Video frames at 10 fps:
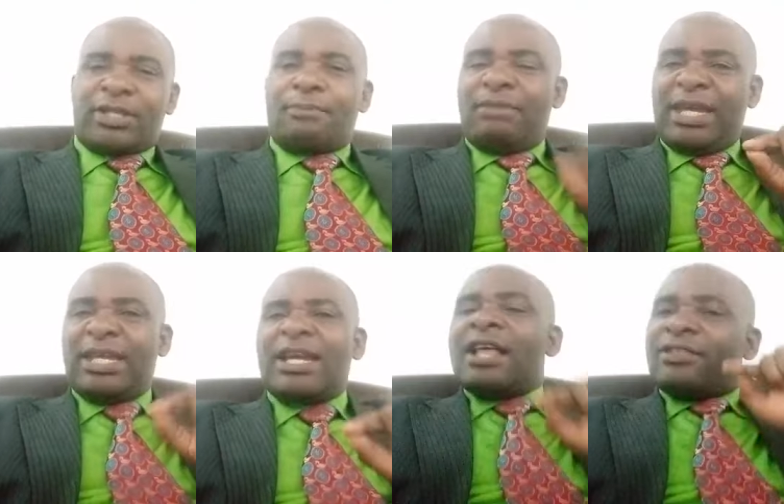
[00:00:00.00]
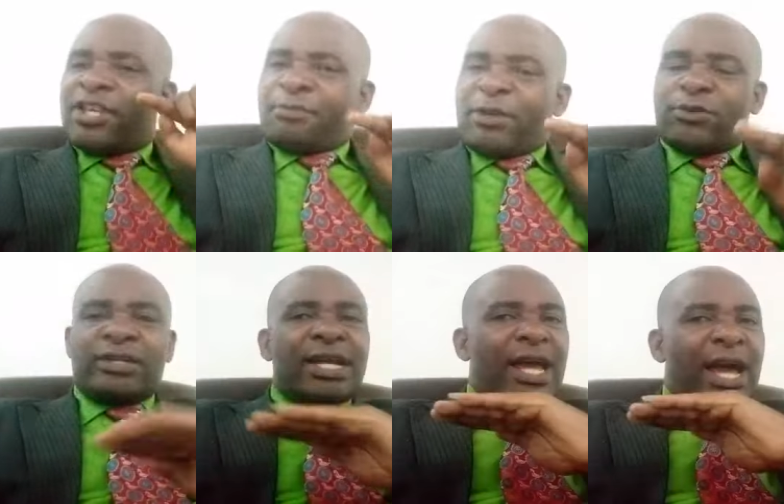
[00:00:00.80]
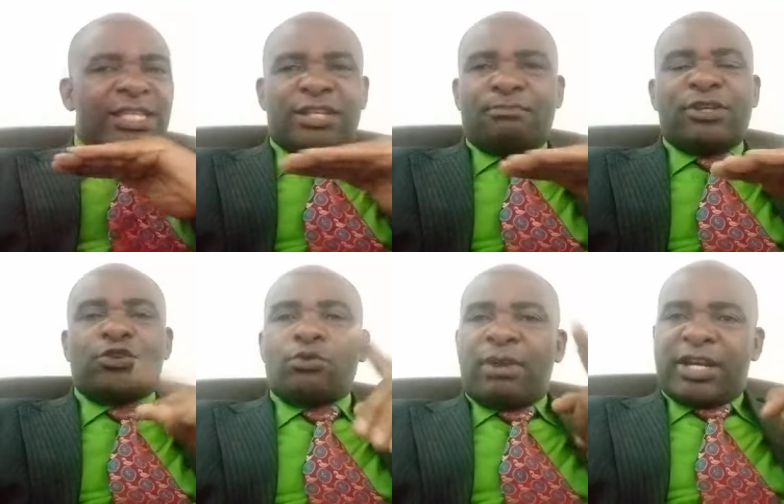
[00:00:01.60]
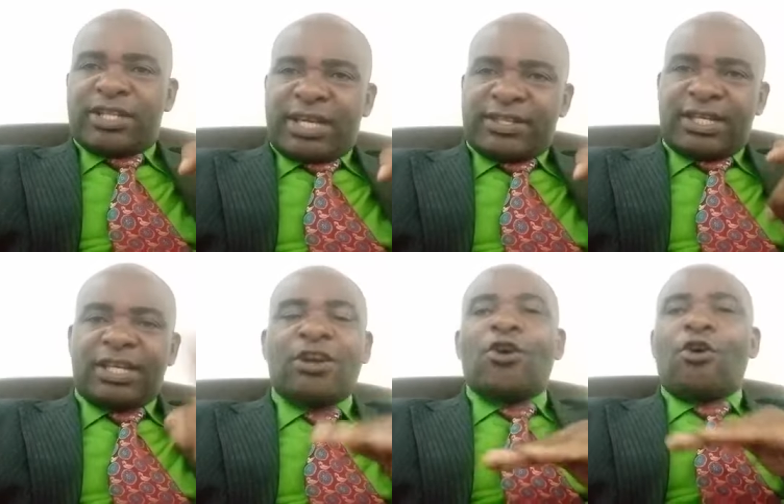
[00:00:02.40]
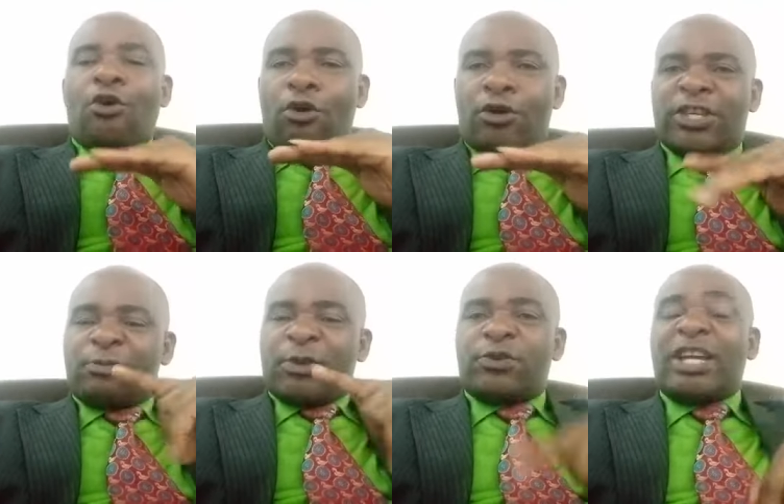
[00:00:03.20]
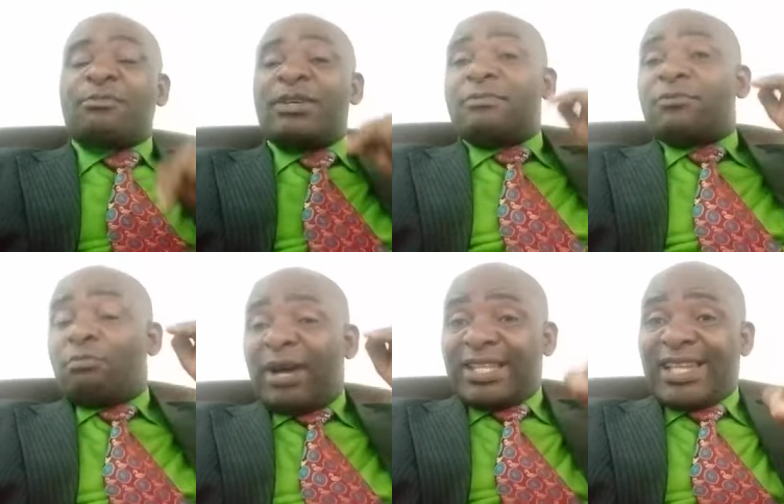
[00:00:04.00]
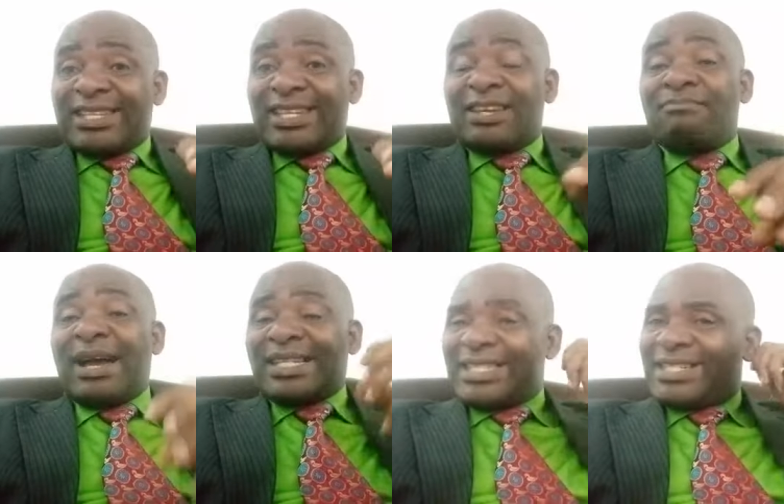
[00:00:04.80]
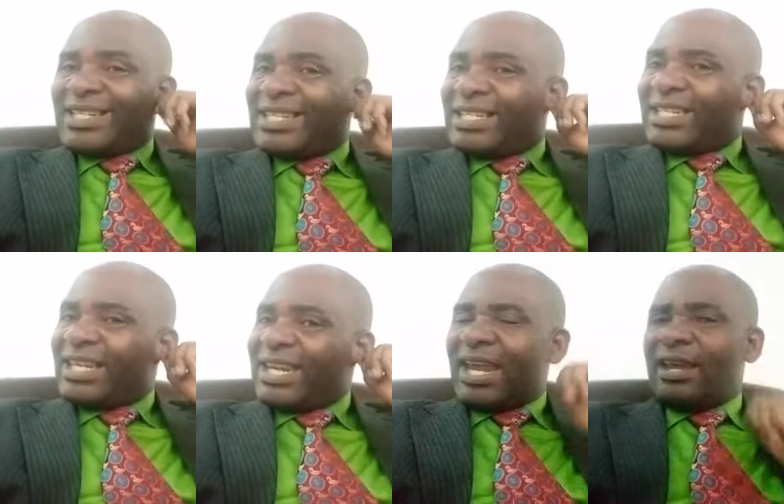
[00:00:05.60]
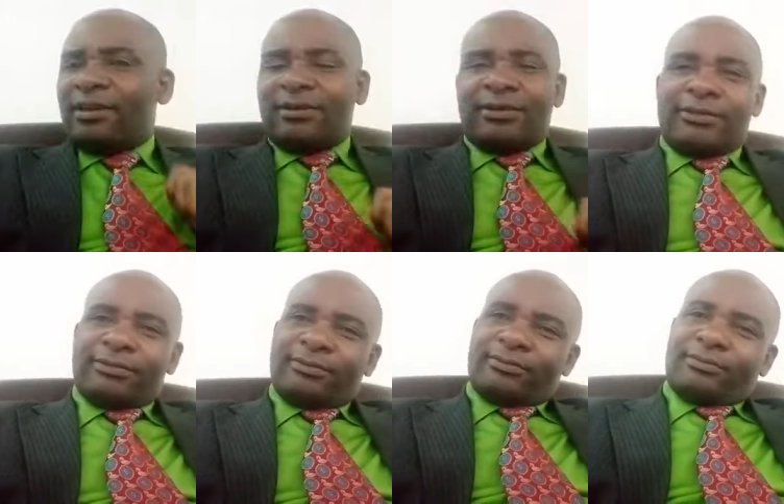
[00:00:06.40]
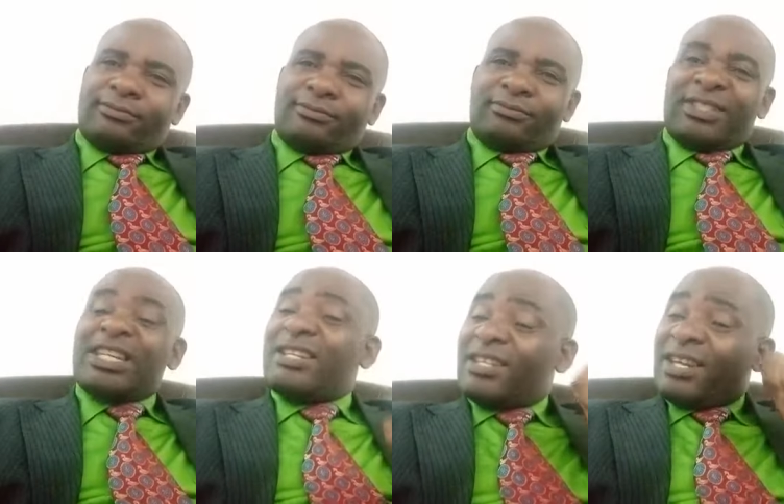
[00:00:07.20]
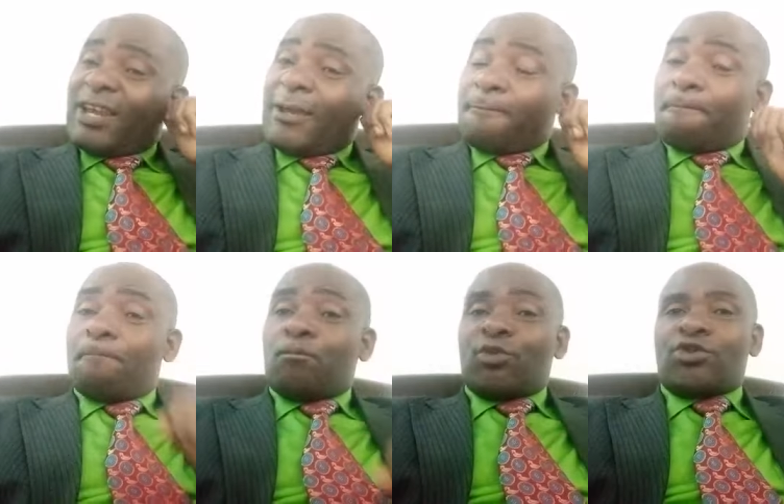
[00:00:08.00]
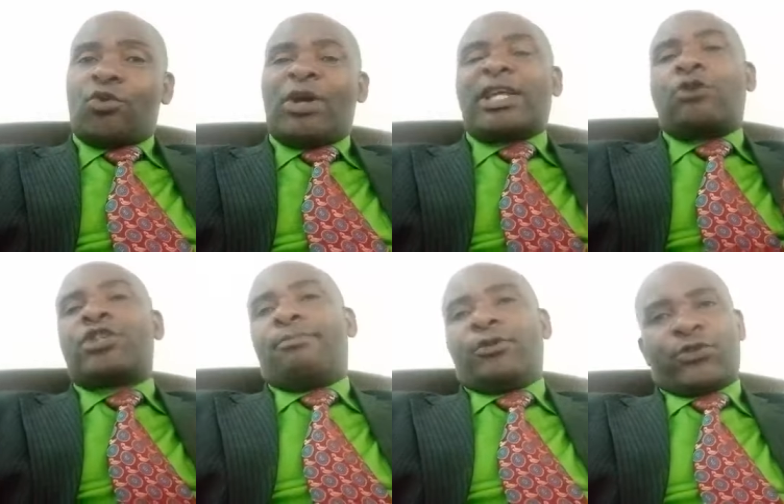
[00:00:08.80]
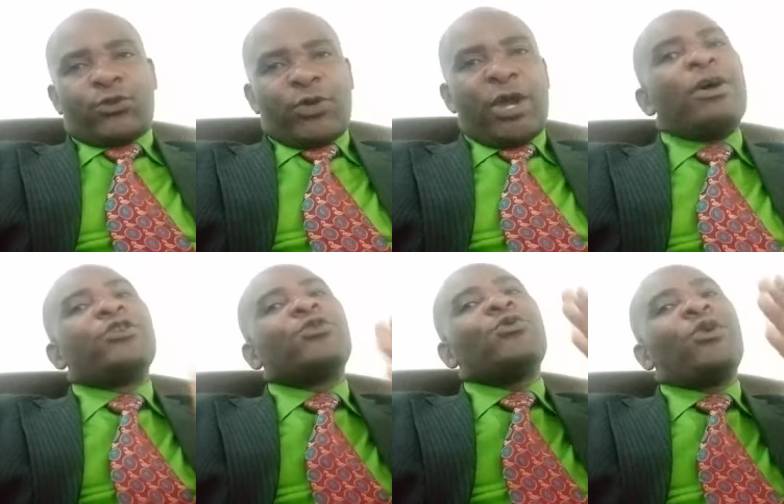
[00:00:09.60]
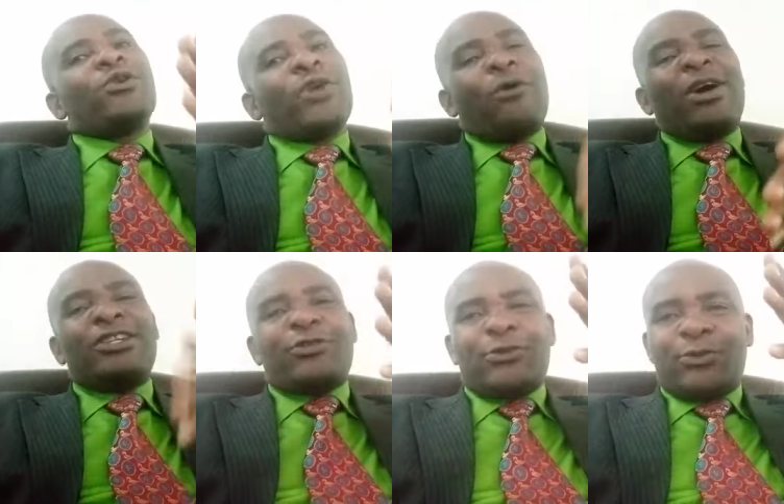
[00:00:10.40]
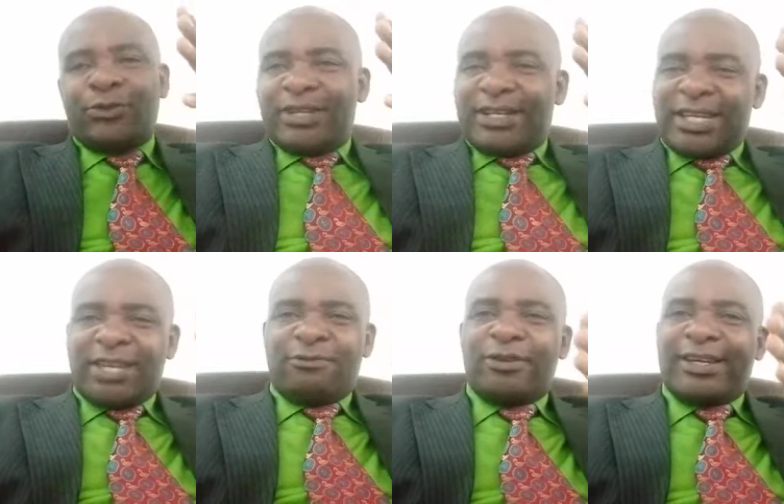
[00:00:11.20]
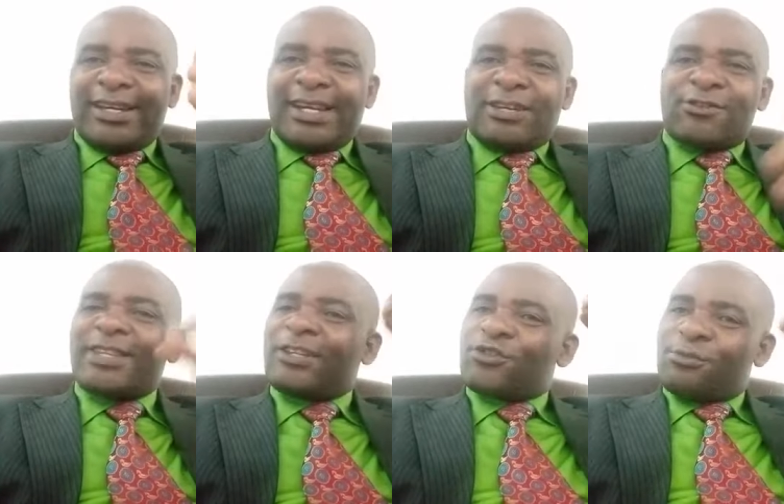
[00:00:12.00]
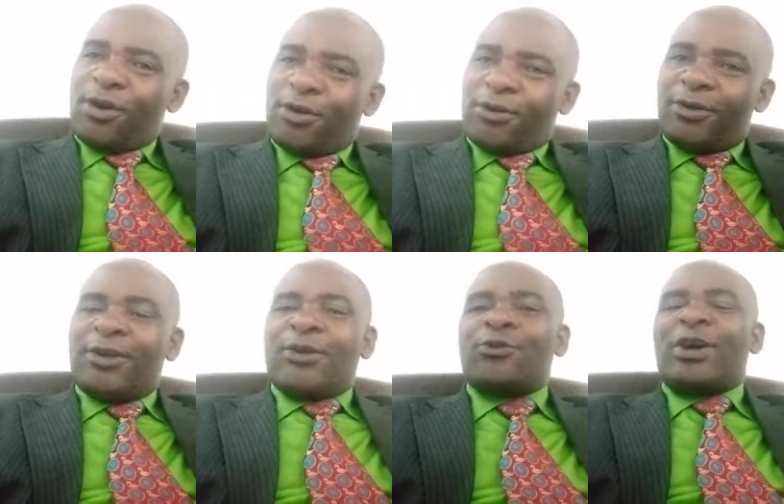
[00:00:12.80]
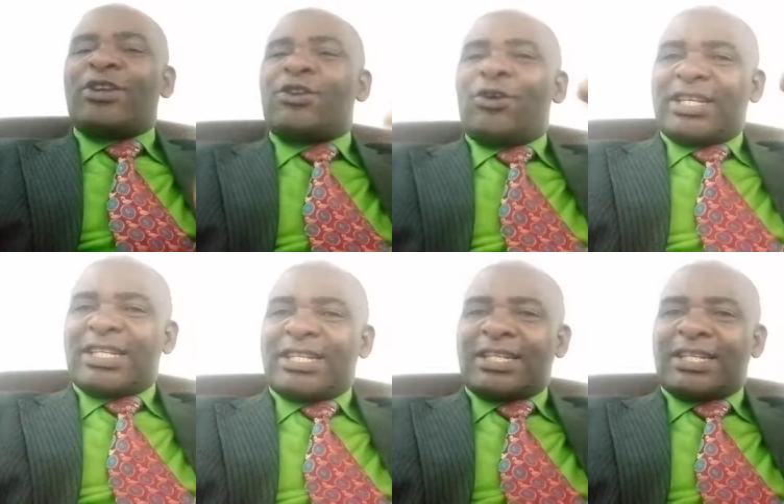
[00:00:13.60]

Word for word: meaning this person hasn't been to marriage counseling or this person has been to marriage counseling but didn't hear. Didn't hear. So what are you supposed to do? I want to warn you. I want to give you green light so that tomorrow you are not